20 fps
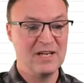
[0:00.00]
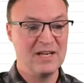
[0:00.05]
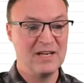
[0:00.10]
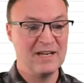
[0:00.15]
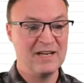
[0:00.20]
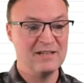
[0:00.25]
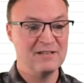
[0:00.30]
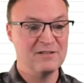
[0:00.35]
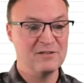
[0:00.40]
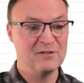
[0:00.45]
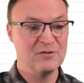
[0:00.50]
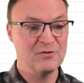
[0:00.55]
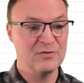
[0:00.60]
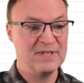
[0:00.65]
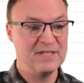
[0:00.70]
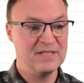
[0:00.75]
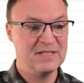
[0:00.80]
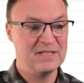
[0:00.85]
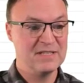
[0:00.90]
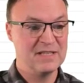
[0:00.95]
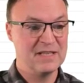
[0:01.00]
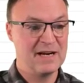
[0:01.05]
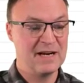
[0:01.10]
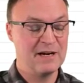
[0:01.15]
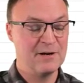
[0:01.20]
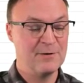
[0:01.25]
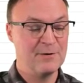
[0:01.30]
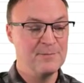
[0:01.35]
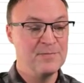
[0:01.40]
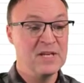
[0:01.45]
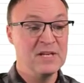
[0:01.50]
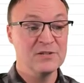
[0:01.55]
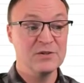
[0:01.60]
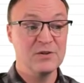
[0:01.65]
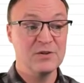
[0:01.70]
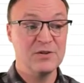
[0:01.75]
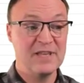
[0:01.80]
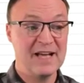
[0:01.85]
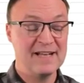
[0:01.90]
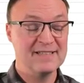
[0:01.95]
increase there.
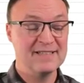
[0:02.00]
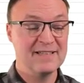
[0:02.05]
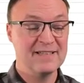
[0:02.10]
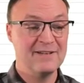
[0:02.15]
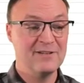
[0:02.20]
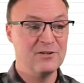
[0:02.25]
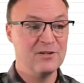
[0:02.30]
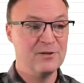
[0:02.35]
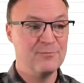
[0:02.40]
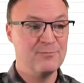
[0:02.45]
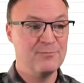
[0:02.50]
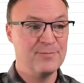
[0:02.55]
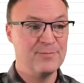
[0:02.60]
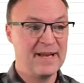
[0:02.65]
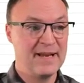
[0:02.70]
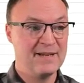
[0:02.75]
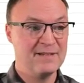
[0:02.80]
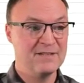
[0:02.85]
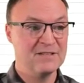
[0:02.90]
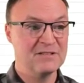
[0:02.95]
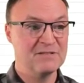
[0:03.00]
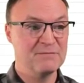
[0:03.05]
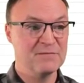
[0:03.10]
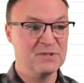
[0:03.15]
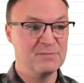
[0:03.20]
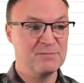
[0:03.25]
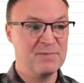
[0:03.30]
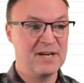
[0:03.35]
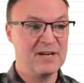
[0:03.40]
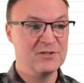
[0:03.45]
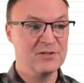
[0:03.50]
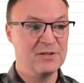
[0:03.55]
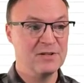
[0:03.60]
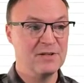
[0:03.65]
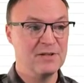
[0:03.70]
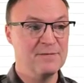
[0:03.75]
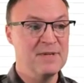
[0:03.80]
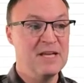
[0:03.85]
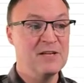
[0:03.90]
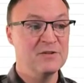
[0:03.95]
So that's under the paste
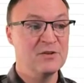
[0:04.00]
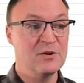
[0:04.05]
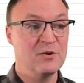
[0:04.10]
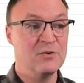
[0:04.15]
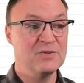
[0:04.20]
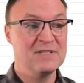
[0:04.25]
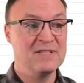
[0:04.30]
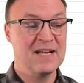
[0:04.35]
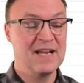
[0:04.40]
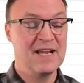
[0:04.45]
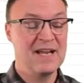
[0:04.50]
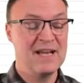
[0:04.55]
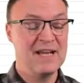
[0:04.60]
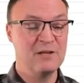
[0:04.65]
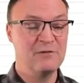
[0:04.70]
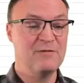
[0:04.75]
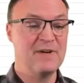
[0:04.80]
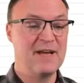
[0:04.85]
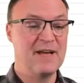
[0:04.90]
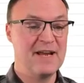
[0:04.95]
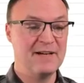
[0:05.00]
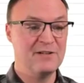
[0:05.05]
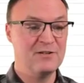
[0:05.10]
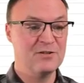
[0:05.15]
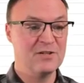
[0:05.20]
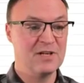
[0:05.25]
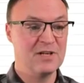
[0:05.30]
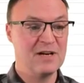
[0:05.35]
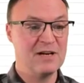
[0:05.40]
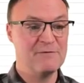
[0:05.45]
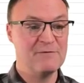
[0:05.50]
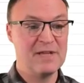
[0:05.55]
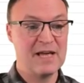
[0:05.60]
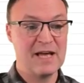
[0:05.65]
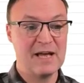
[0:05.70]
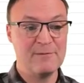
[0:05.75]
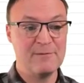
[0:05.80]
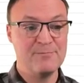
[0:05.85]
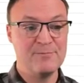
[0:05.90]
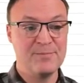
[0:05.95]
special. So take advantage of
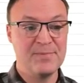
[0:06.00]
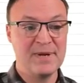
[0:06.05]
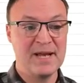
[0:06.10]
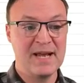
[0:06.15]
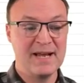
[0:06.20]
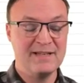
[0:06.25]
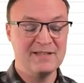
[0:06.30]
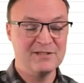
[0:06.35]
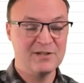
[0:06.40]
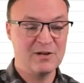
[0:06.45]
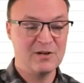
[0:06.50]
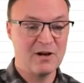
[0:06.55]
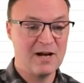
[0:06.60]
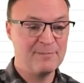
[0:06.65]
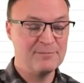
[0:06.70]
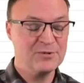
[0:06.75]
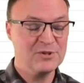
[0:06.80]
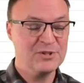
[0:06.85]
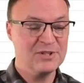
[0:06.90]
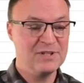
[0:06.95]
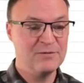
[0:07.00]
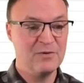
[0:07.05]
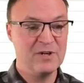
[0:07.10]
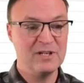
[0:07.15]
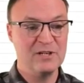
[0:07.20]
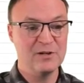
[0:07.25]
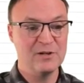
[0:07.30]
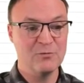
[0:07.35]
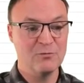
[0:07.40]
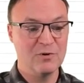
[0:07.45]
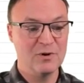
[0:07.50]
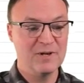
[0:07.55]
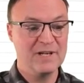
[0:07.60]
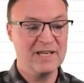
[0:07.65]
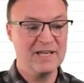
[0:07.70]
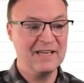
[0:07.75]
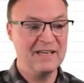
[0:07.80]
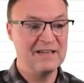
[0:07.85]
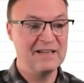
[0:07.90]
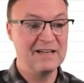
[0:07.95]
that paste option when you're
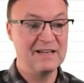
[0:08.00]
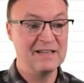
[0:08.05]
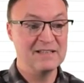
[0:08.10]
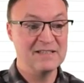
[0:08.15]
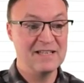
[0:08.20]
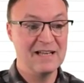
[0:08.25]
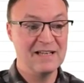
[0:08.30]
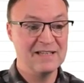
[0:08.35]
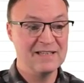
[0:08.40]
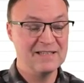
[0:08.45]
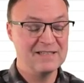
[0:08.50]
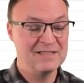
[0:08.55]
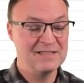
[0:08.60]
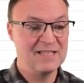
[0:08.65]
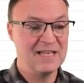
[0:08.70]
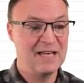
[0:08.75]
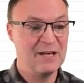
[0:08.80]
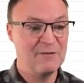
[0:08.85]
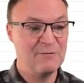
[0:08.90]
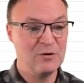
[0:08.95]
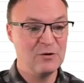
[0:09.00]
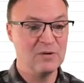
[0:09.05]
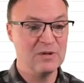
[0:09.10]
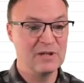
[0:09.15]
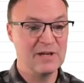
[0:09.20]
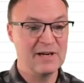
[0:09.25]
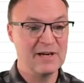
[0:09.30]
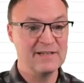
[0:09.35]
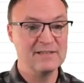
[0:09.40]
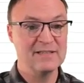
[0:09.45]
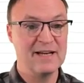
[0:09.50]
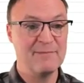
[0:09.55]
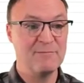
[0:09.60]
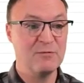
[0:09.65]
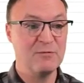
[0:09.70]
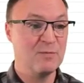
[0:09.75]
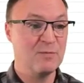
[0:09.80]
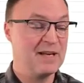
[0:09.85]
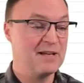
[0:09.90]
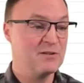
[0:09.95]
working in Excel. It can save you a lot of
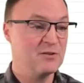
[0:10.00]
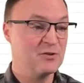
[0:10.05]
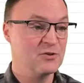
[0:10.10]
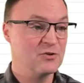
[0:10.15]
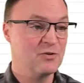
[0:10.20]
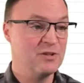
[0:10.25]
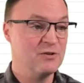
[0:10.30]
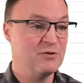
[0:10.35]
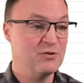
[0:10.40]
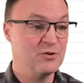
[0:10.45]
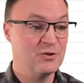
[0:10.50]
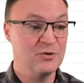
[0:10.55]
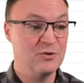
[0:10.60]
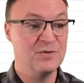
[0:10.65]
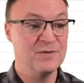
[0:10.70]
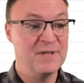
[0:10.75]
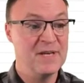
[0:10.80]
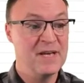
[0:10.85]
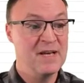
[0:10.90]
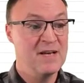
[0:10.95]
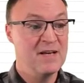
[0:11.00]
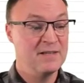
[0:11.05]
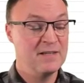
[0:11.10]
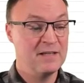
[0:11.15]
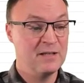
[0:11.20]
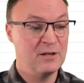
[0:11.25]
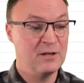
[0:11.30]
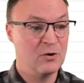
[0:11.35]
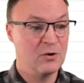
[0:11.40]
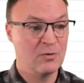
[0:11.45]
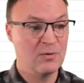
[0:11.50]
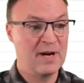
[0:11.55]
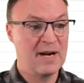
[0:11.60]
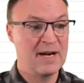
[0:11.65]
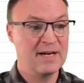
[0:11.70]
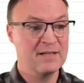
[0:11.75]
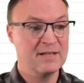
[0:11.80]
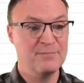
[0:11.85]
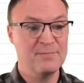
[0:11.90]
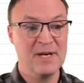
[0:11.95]
time in making sure you choose the
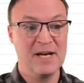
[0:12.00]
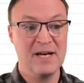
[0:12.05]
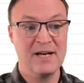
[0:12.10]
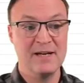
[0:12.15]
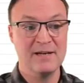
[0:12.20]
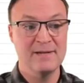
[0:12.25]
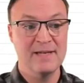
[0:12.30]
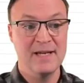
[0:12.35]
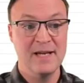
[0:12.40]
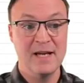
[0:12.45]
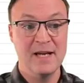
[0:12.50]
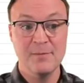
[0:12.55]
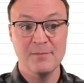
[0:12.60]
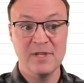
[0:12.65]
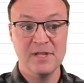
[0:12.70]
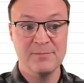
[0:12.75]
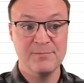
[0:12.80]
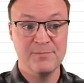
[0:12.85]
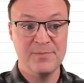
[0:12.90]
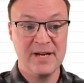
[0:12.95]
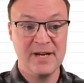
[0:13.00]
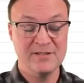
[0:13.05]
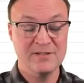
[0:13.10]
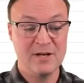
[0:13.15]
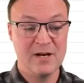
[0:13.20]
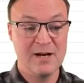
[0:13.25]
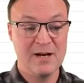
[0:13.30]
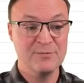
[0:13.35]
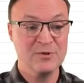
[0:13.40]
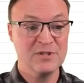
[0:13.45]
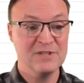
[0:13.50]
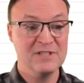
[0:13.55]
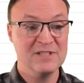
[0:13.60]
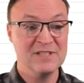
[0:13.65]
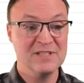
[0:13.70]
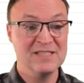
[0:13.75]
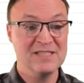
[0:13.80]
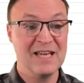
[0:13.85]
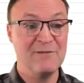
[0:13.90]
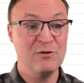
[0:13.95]
correct the paste option
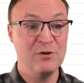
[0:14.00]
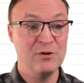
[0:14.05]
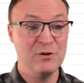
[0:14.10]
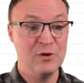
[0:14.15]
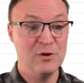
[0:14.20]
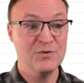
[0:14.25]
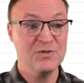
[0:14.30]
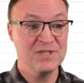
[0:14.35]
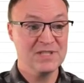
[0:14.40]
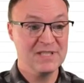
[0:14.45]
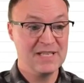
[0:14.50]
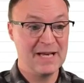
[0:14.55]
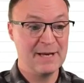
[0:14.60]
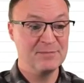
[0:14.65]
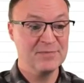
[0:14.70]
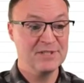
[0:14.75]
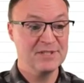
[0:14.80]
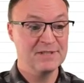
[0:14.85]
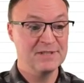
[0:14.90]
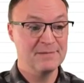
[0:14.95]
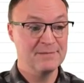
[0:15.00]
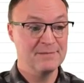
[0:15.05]
to save you those steps.